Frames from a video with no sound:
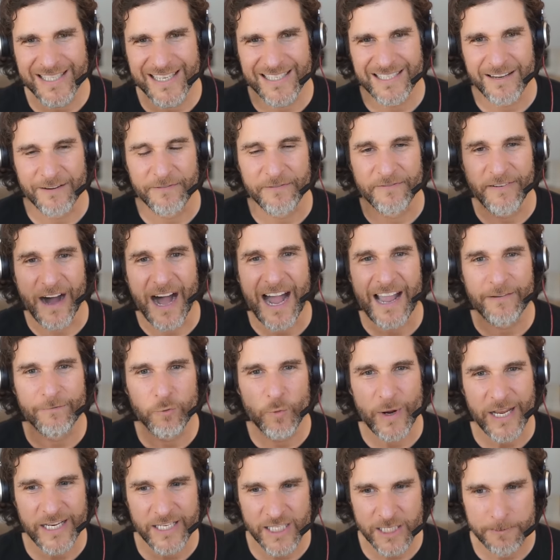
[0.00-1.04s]
It's a five
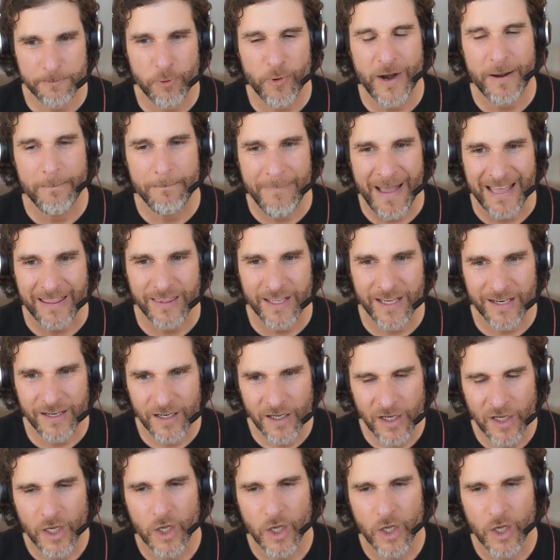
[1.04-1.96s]
week sprint method.